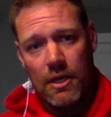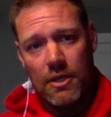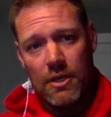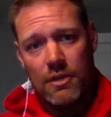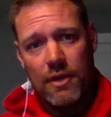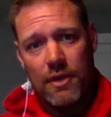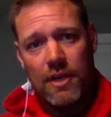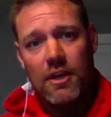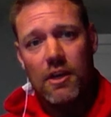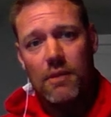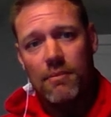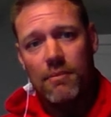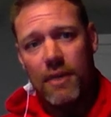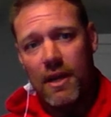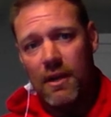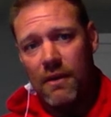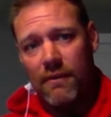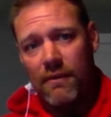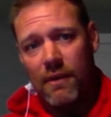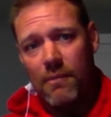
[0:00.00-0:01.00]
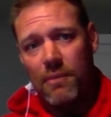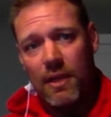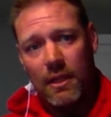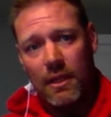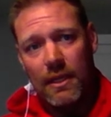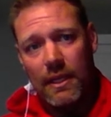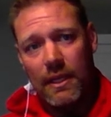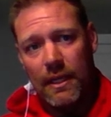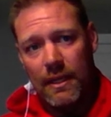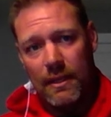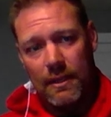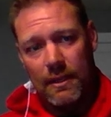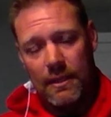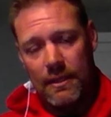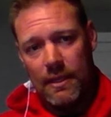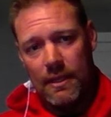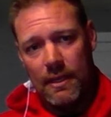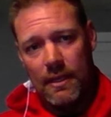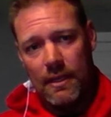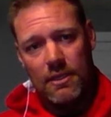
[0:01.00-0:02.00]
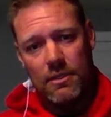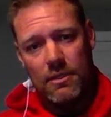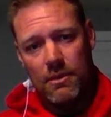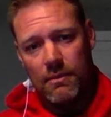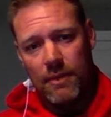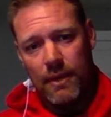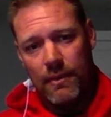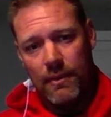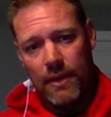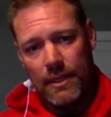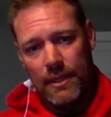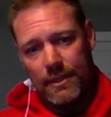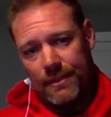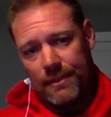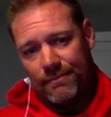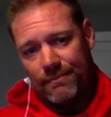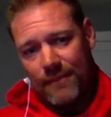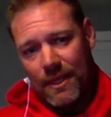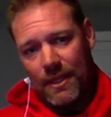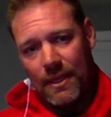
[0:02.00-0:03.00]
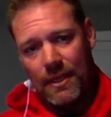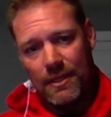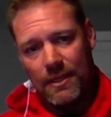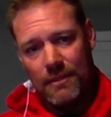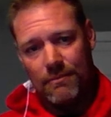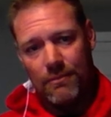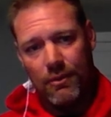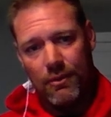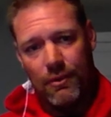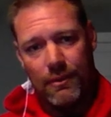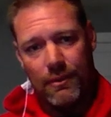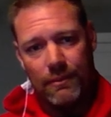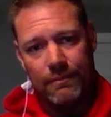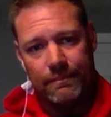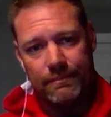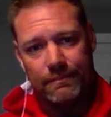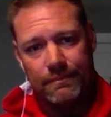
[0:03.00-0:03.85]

train your competitive ability in so many ways. I think it's important.